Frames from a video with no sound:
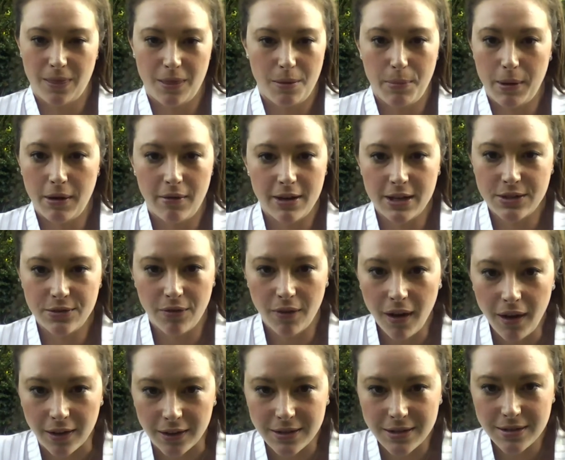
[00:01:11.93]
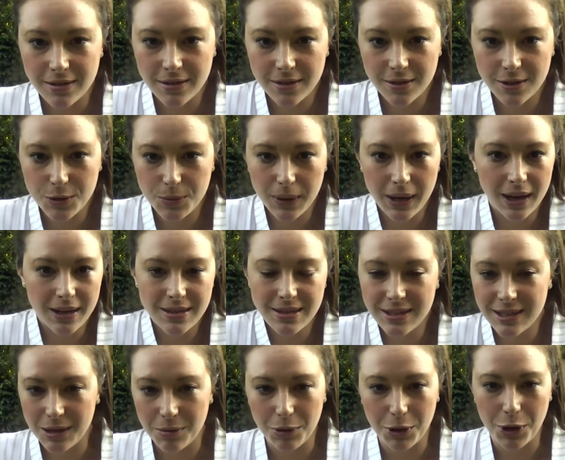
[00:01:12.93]
the better it is for us because we get to
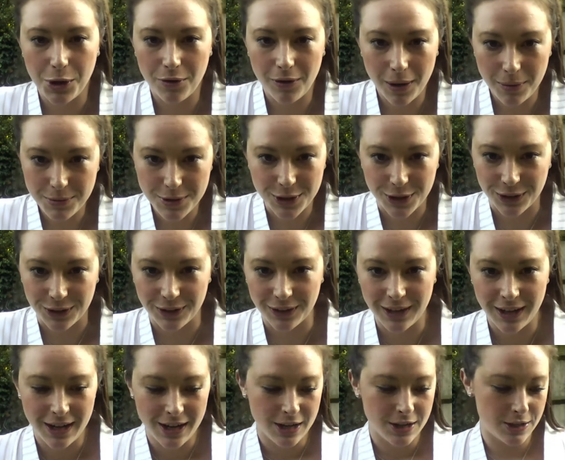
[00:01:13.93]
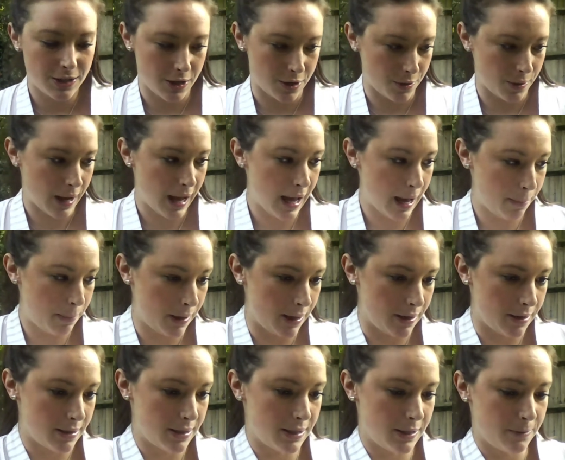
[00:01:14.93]
see what you're up to so
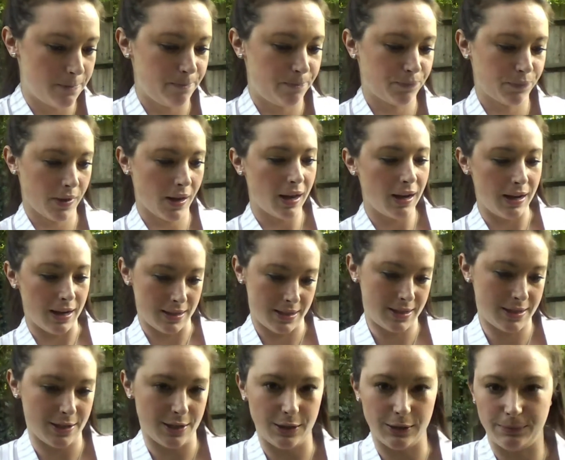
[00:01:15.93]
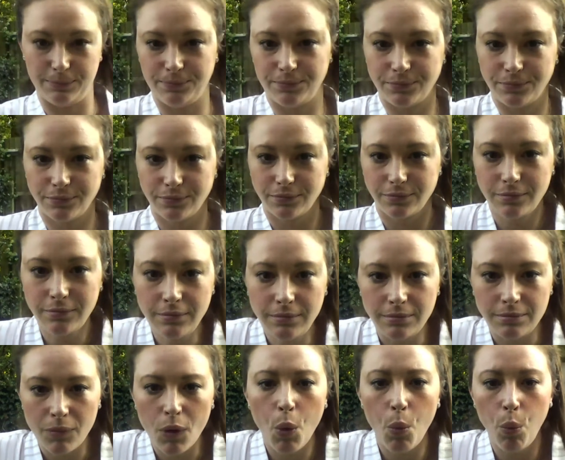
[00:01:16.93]
happiness let's start
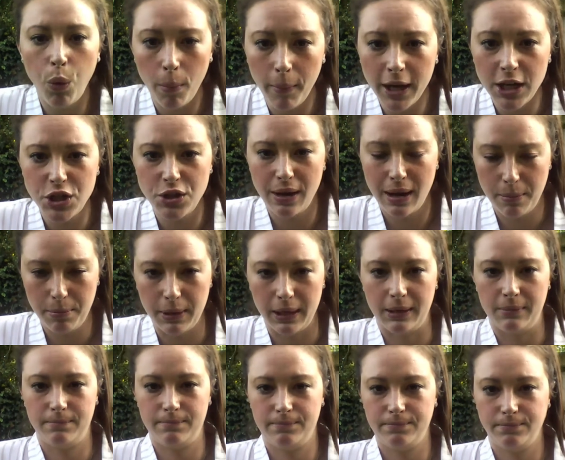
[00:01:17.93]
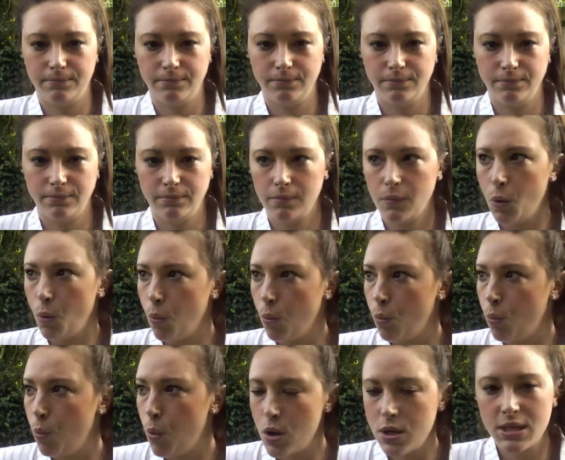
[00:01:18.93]
what makes you happy
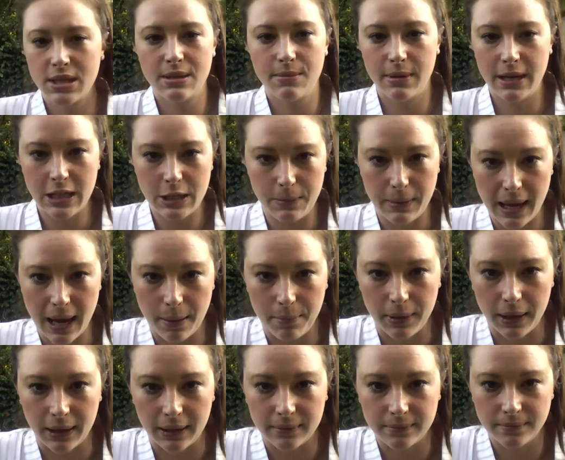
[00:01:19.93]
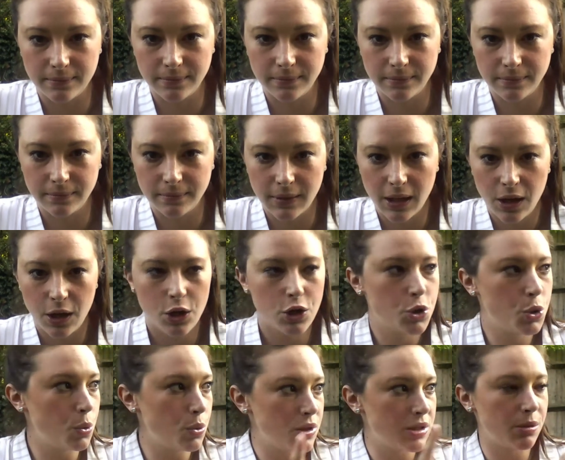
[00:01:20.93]
what does it mean to be happy
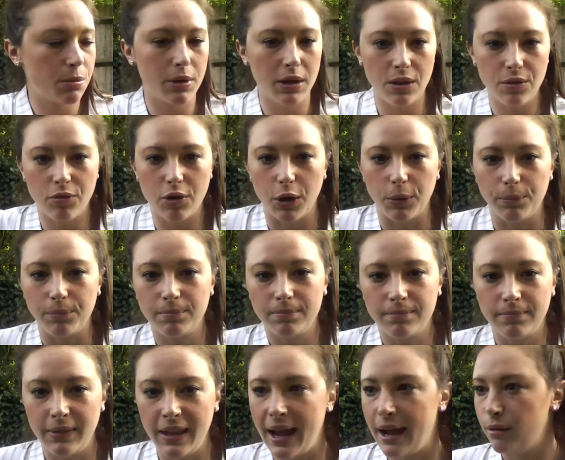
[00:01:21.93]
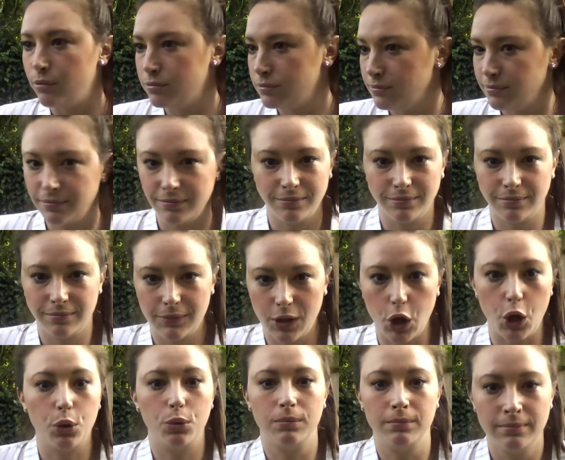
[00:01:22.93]
talk to someone in the room now
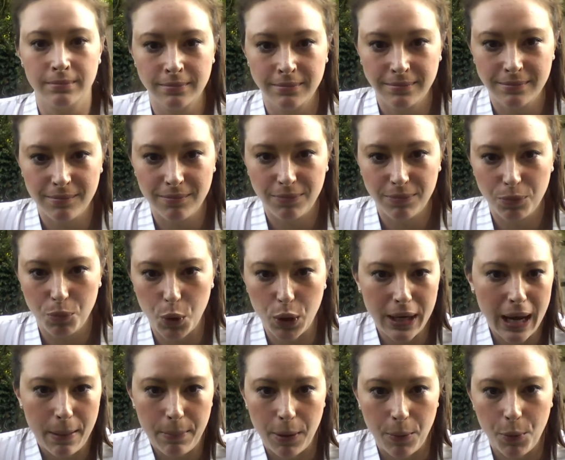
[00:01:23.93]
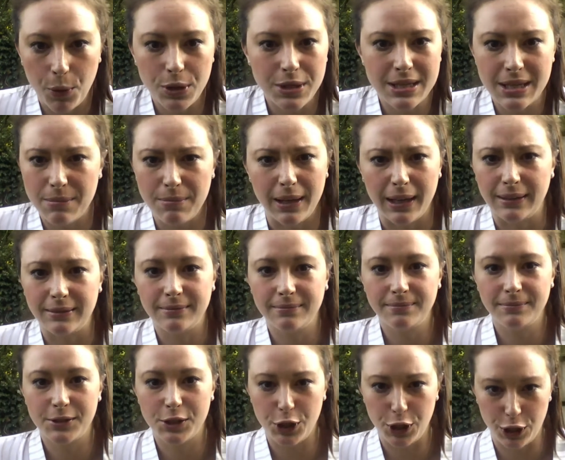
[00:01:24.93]
go word happy what does it mean
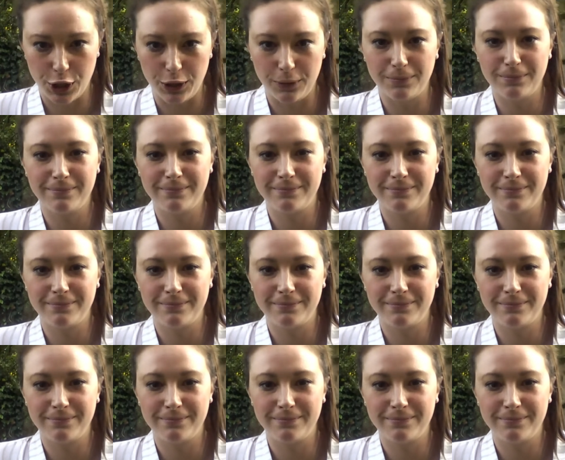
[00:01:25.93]
to you